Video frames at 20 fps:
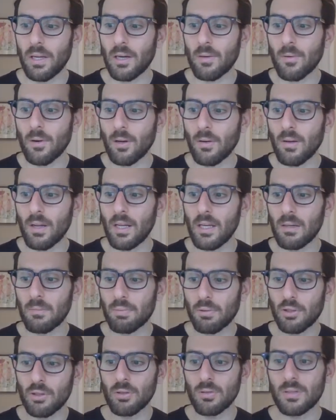a role in
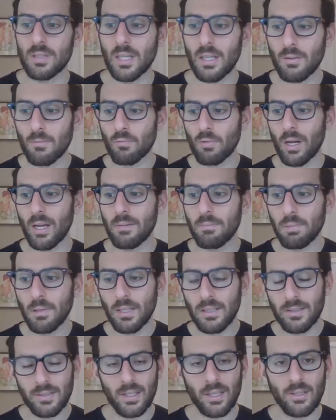producing red
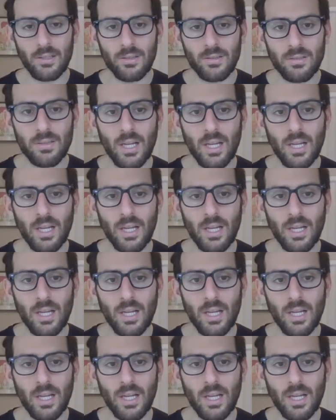blood cells.